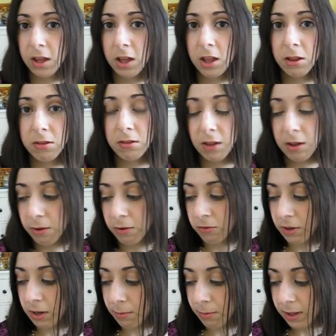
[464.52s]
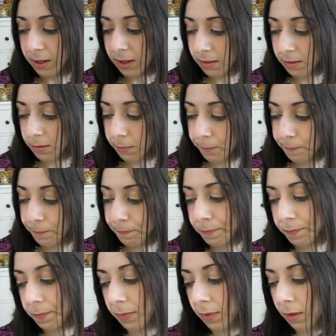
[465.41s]
so I was really pleased.
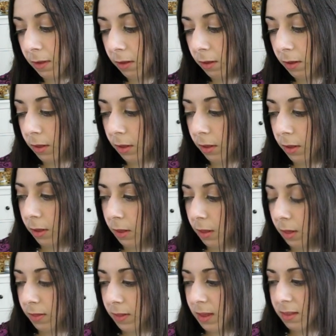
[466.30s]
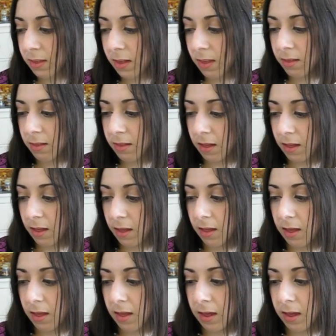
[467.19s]
And this is
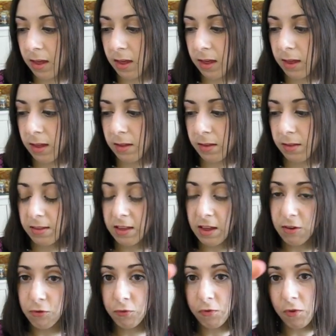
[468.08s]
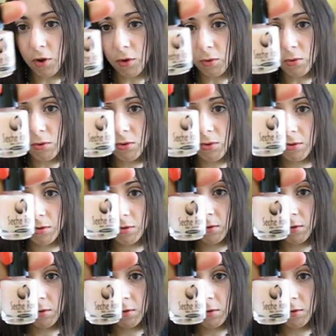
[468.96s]
a Seche Rose,